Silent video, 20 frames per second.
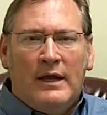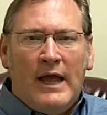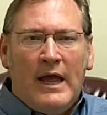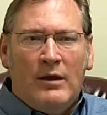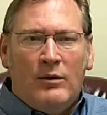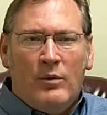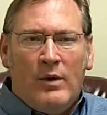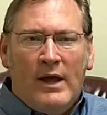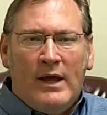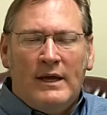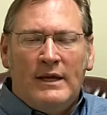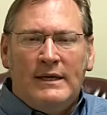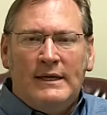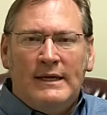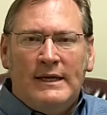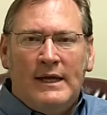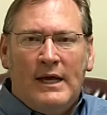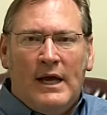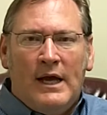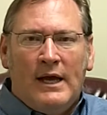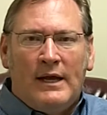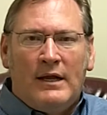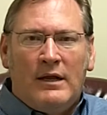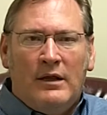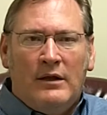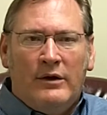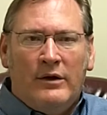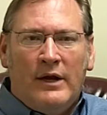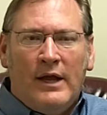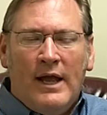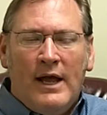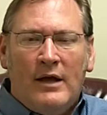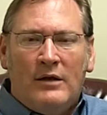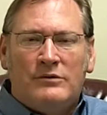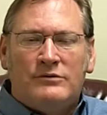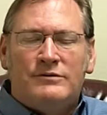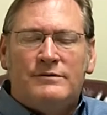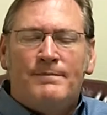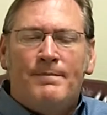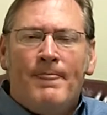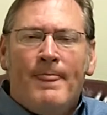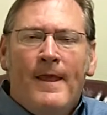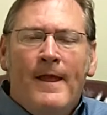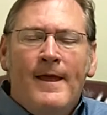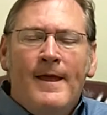Gateway, EDI, clearinghouse.